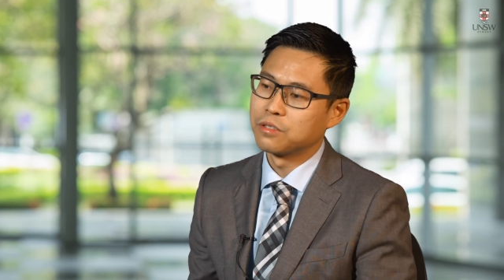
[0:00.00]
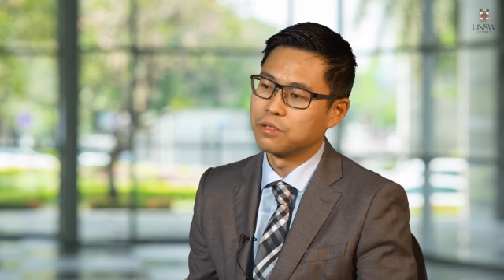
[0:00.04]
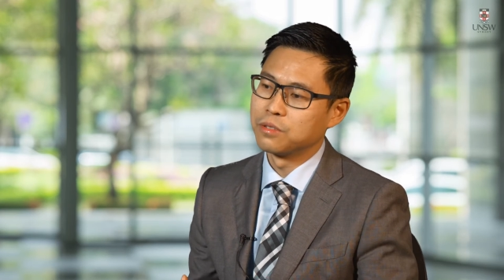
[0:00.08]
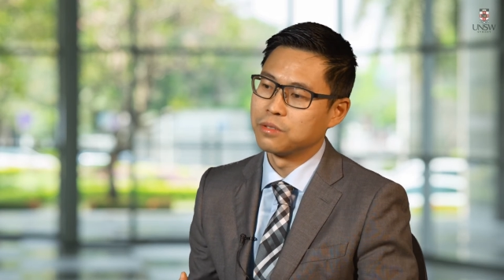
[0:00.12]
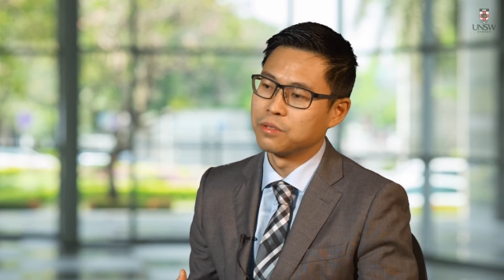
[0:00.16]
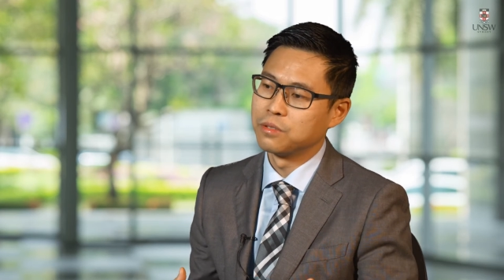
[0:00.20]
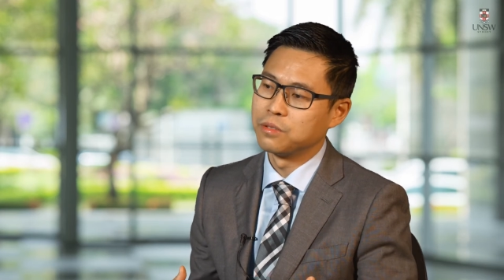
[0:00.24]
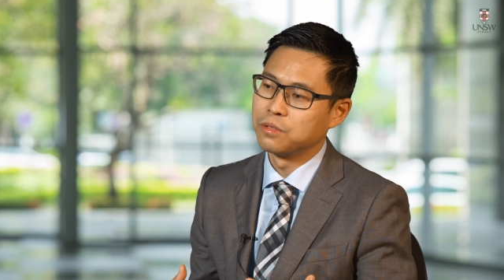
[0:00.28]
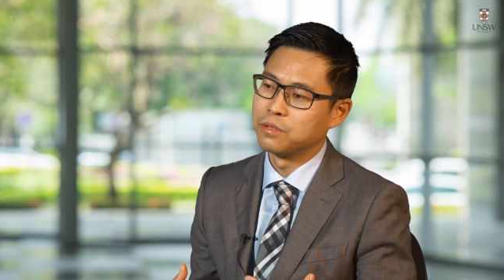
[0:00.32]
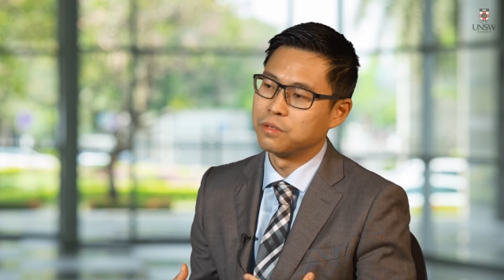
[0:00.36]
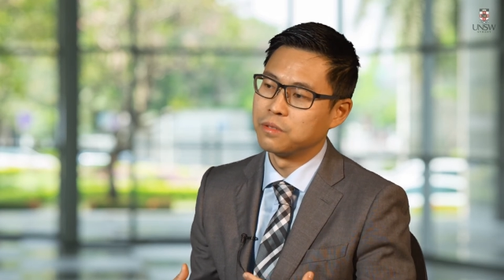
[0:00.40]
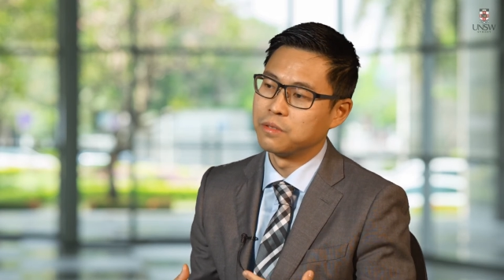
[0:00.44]

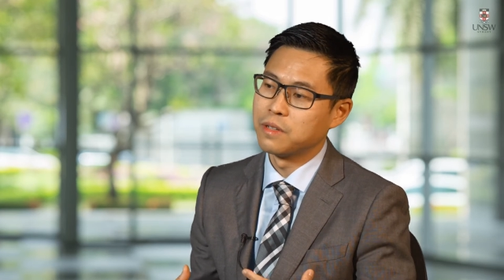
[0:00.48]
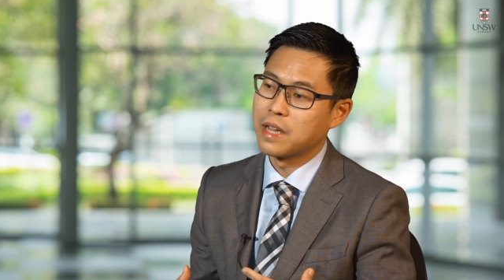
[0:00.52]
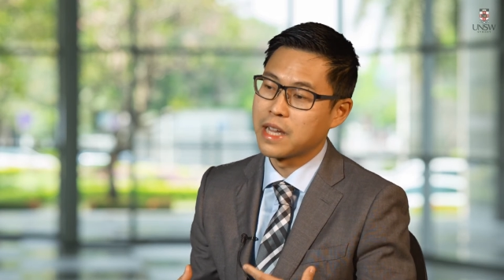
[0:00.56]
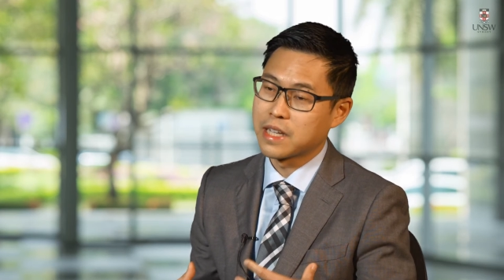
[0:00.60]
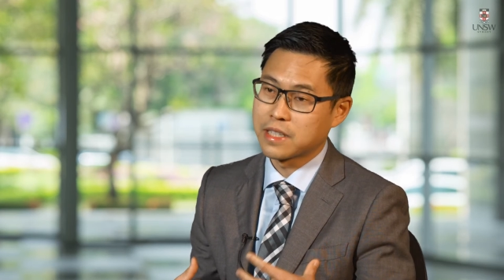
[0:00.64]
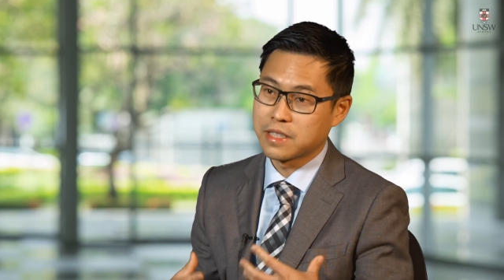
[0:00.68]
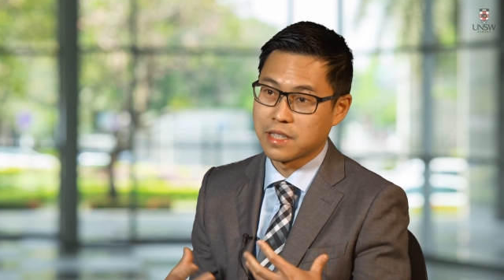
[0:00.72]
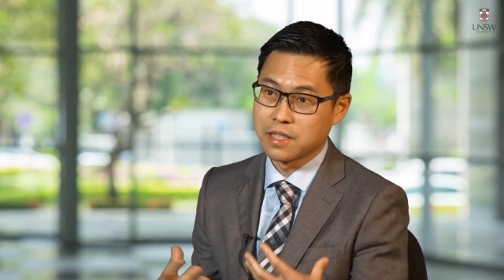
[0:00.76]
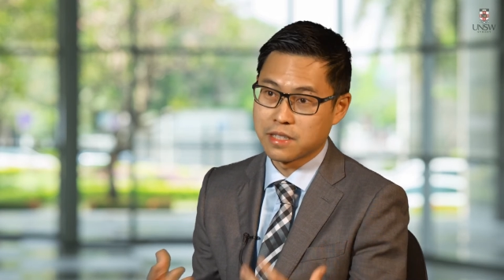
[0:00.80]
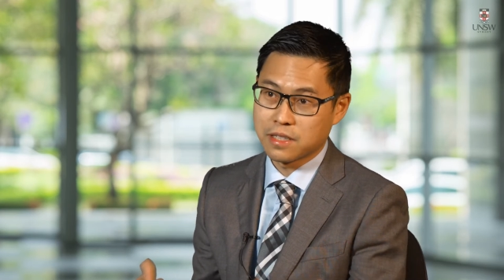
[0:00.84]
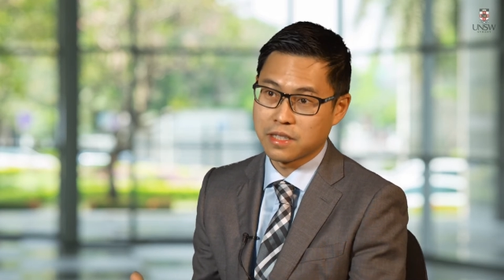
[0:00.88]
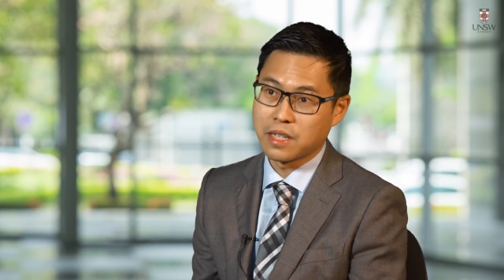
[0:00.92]
do
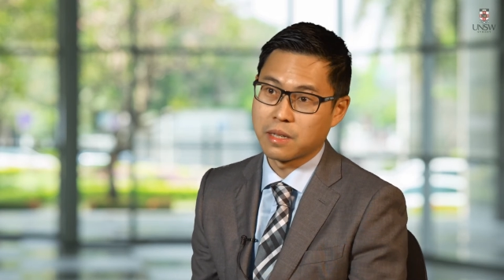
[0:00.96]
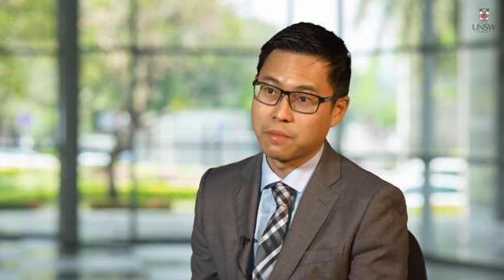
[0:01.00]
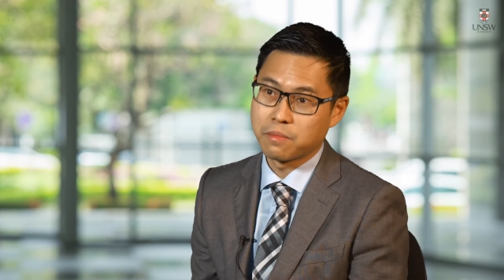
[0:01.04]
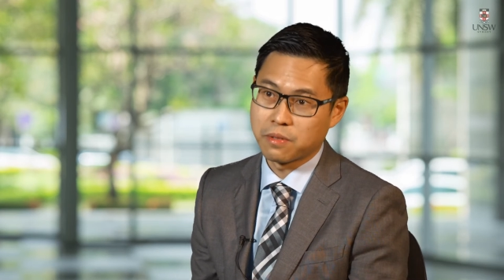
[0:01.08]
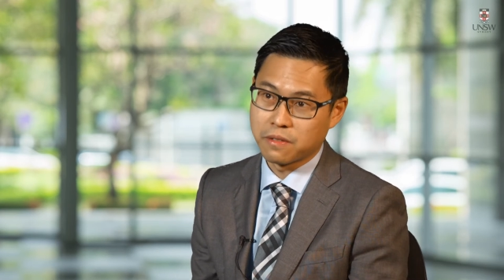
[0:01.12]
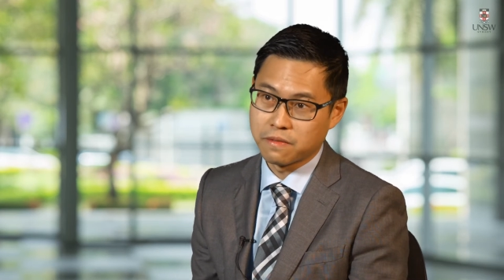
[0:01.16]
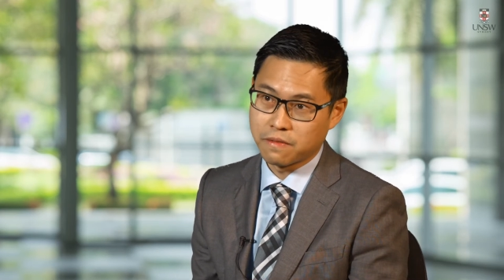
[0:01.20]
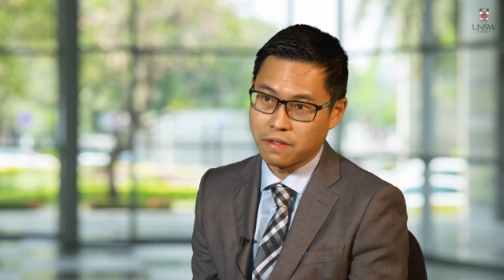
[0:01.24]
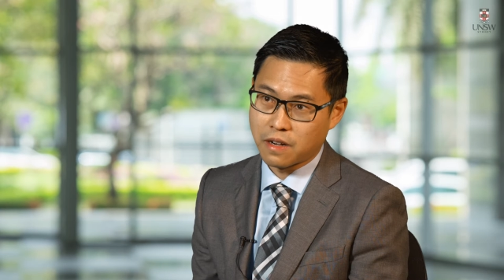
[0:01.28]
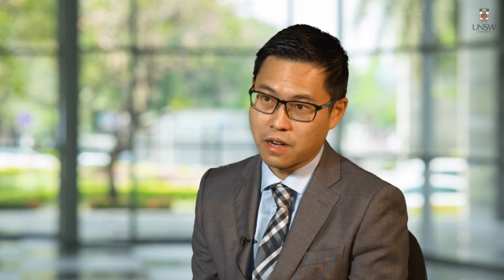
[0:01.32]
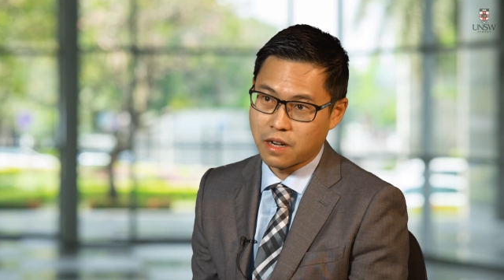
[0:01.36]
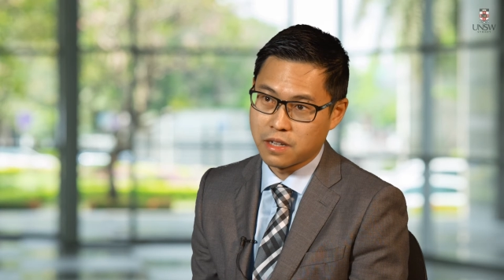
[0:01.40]
existing
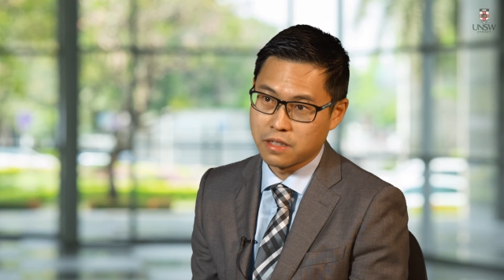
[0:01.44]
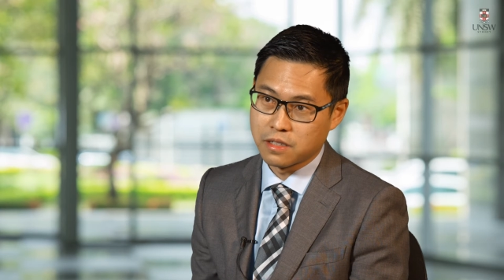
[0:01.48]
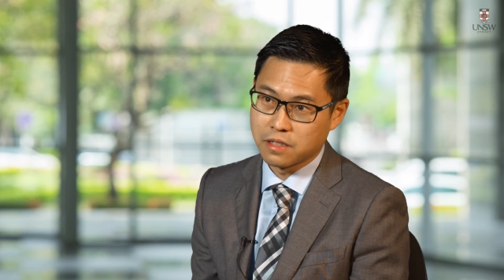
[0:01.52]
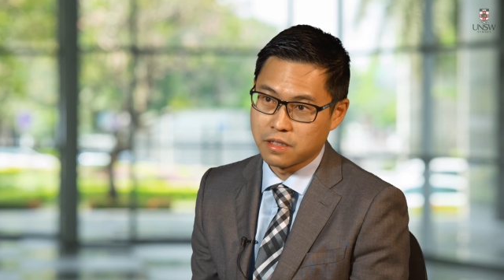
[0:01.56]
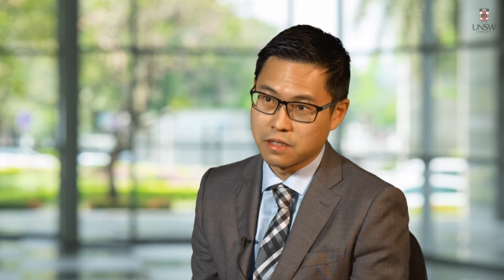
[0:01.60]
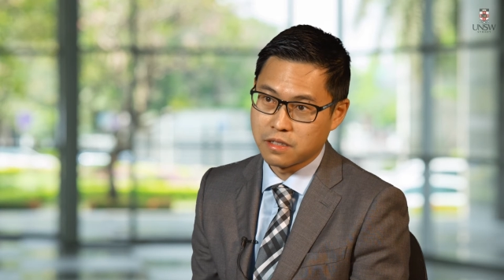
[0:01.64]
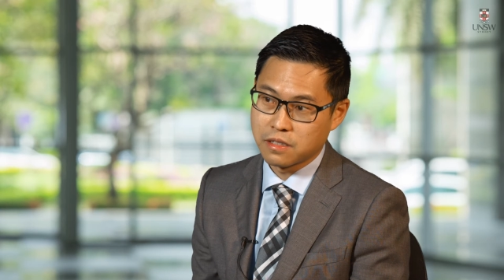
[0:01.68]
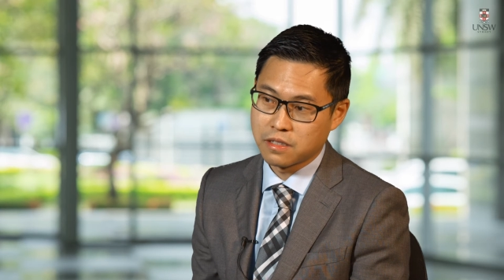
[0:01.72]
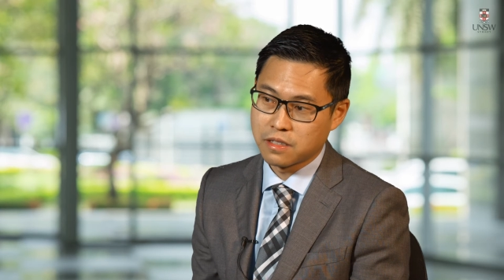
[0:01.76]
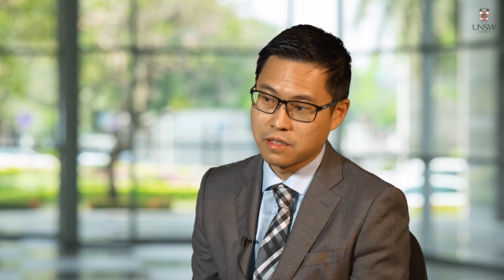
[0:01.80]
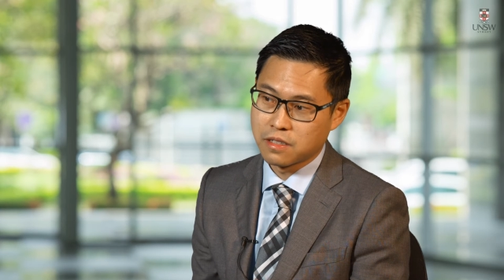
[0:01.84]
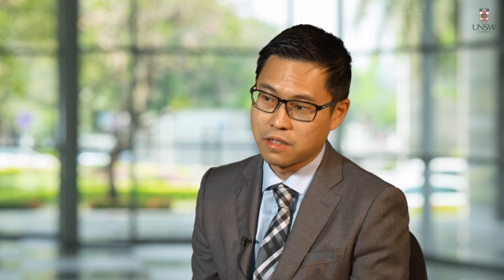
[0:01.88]

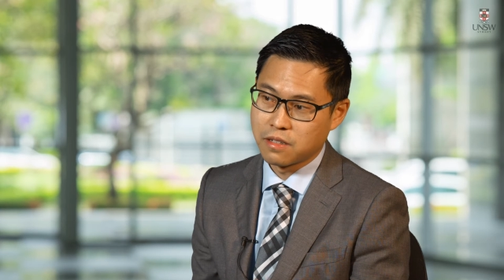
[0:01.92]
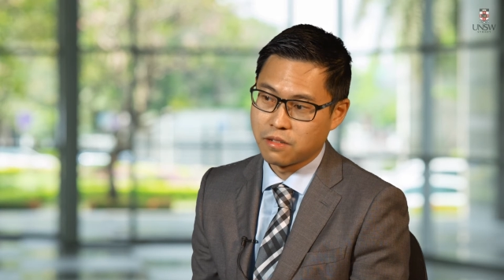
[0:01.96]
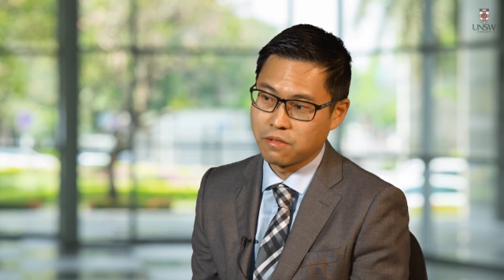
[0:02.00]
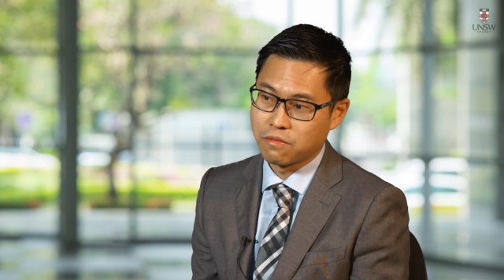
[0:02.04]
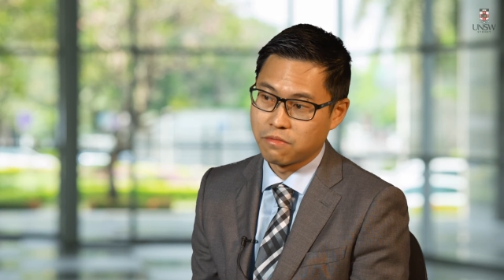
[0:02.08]
providers